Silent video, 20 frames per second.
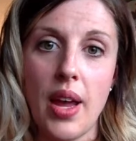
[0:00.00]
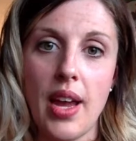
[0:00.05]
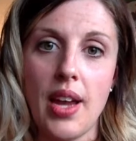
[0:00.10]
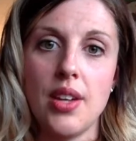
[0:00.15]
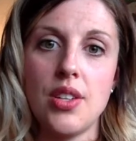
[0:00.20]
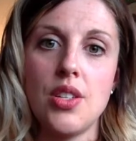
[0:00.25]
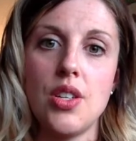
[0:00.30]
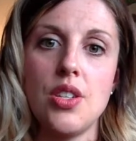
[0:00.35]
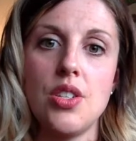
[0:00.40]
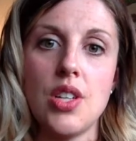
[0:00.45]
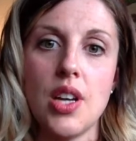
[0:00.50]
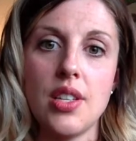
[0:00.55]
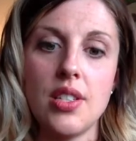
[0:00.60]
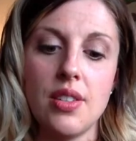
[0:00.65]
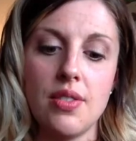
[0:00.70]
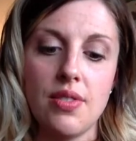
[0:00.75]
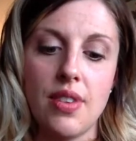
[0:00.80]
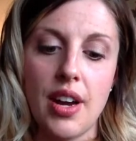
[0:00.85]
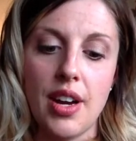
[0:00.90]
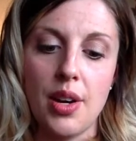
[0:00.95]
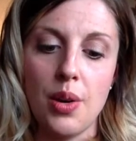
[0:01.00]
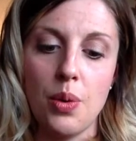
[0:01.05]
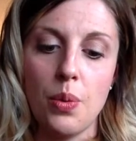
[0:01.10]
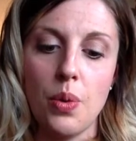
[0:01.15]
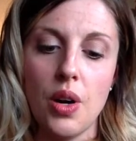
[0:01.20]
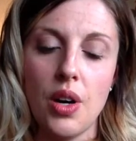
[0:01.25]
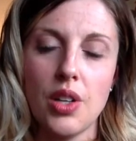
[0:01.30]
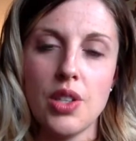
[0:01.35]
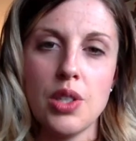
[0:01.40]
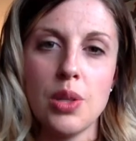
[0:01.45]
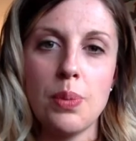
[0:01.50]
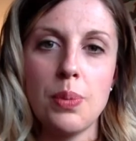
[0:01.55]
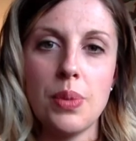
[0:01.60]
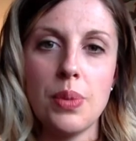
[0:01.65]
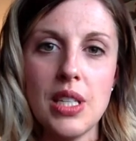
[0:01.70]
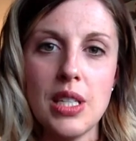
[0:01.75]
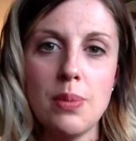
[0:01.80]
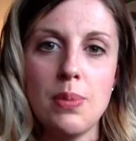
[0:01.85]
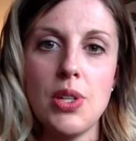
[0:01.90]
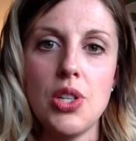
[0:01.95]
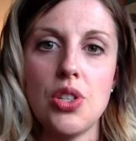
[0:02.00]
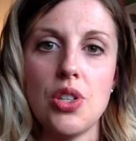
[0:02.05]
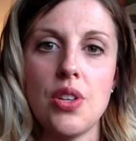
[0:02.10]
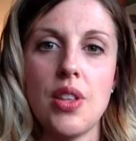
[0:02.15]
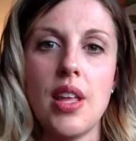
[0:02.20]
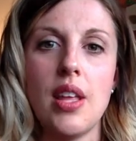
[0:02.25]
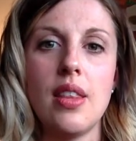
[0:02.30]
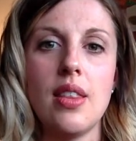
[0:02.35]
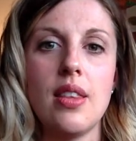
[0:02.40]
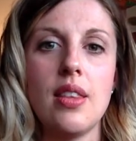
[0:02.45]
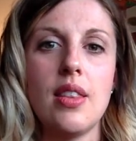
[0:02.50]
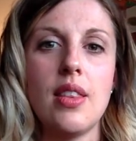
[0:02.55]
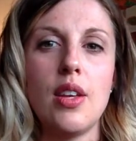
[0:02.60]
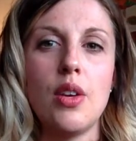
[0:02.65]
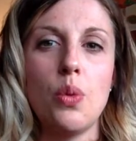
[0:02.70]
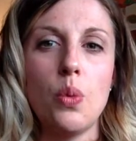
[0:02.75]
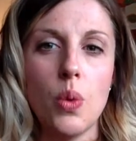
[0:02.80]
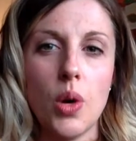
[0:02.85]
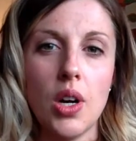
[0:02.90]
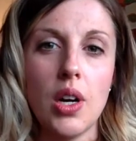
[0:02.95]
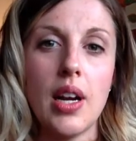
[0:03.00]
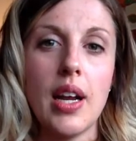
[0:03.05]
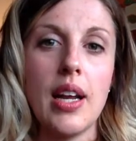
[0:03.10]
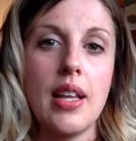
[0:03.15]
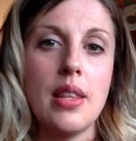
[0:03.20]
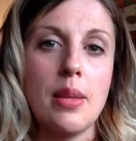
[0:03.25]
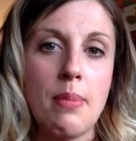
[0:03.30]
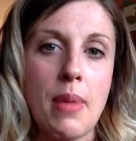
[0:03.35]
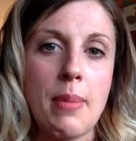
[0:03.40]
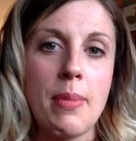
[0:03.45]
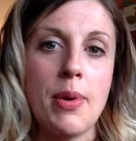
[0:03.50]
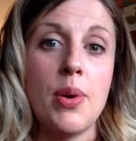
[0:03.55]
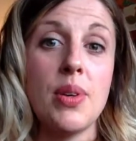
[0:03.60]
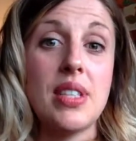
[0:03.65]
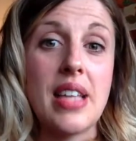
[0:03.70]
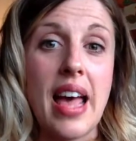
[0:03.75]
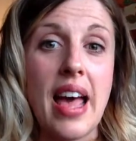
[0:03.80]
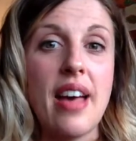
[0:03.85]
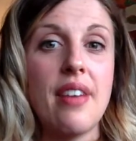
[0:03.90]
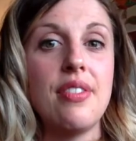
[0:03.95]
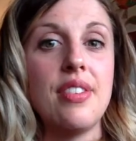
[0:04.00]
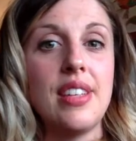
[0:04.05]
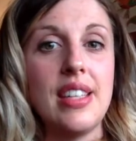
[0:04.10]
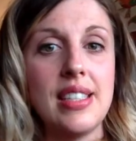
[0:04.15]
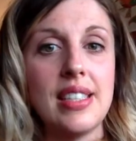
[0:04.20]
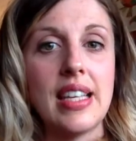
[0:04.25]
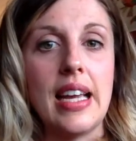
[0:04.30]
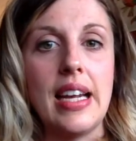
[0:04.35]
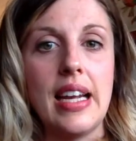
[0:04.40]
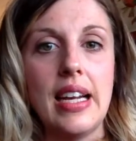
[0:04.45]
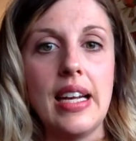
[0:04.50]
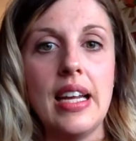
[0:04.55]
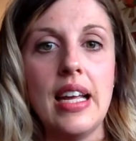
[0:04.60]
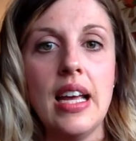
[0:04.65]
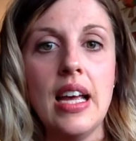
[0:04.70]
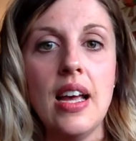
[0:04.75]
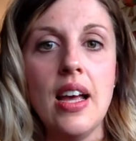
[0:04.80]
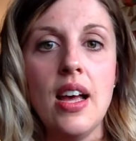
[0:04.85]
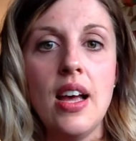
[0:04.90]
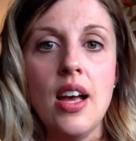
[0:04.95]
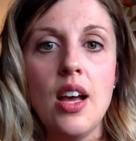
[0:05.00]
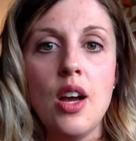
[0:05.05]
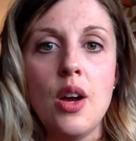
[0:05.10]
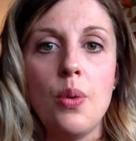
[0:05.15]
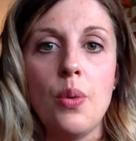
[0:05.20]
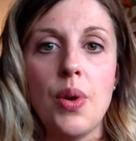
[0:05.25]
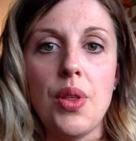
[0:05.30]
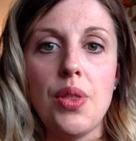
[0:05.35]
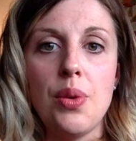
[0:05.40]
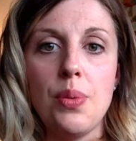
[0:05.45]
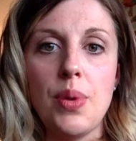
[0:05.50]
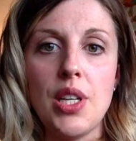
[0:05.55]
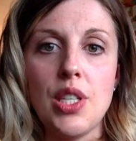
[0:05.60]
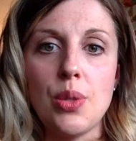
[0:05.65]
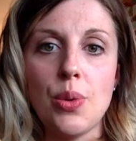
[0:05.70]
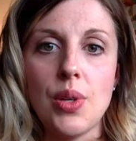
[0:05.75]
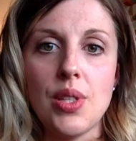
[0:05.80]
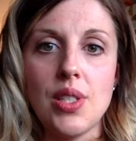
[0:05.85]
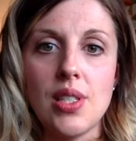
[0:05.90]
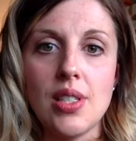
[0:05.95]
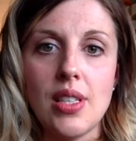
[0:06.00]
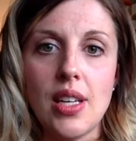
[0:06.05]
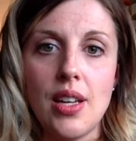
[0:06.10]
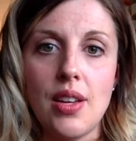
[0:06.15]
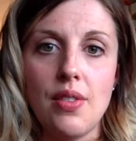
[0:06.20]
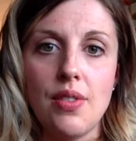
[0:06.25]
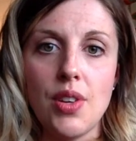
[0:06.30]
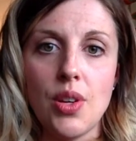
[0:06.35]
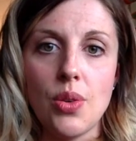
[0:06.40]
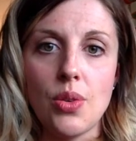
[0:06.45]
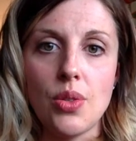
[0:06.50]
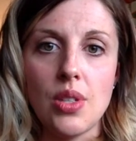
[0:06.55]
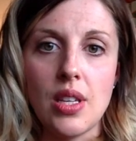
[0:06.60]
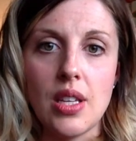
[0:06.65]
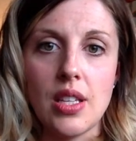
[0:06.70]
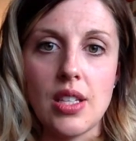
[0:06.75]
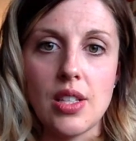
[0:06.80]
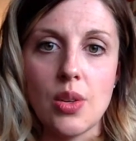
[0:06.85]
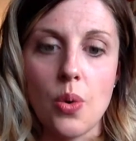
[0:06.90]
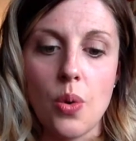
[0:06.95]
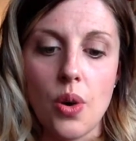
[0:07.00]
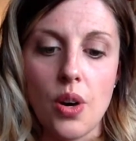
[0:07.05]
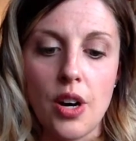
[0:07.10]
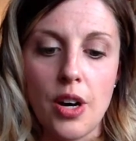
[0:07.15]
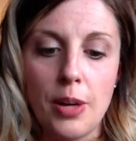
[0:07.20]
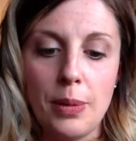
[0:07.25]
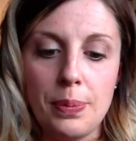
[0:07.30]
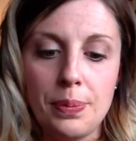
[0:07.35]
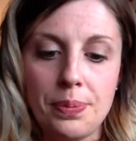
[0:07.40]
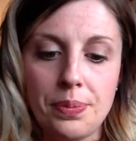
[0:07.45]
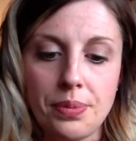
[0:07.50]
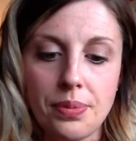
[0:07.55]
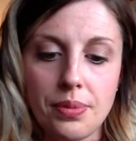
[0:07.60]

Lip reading: way to justify your work. So please be sure that the work in the memo is heavily cited with the resources that you've used this quarter.